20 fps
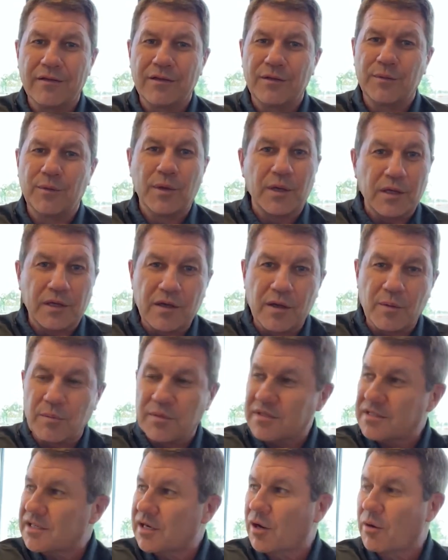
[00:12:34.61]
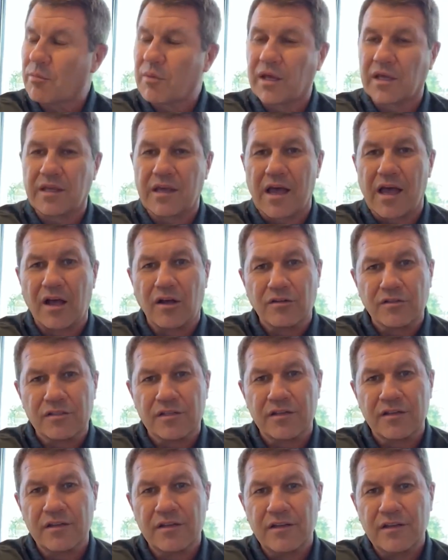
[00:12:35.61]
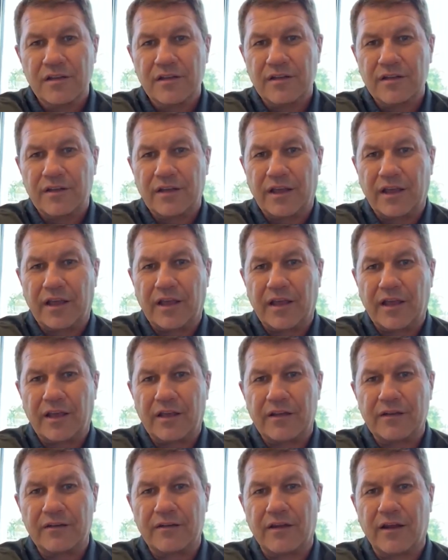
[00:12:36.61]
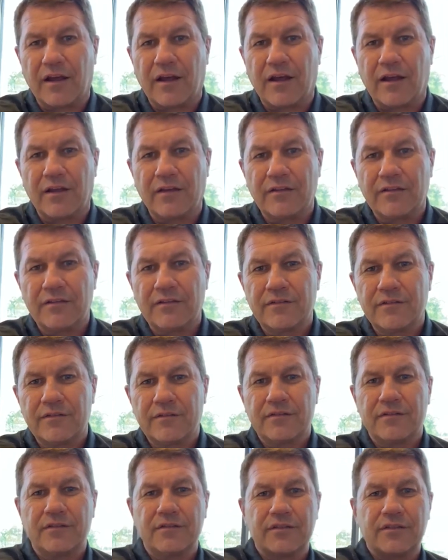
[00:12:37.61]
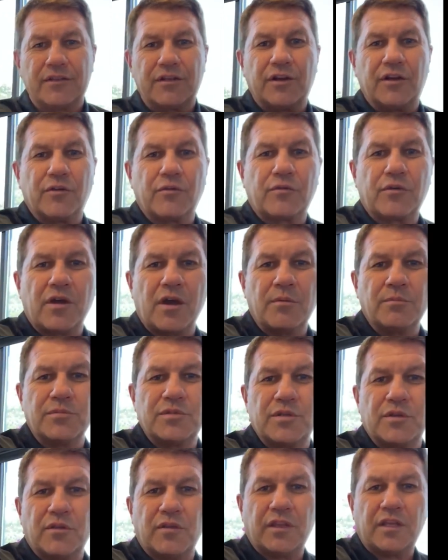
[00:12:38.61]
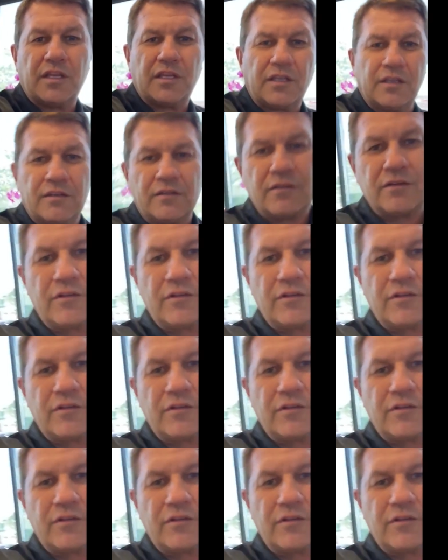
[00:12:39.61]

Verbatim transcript: you're going to come and sit on my couch and, uh, you know, come to the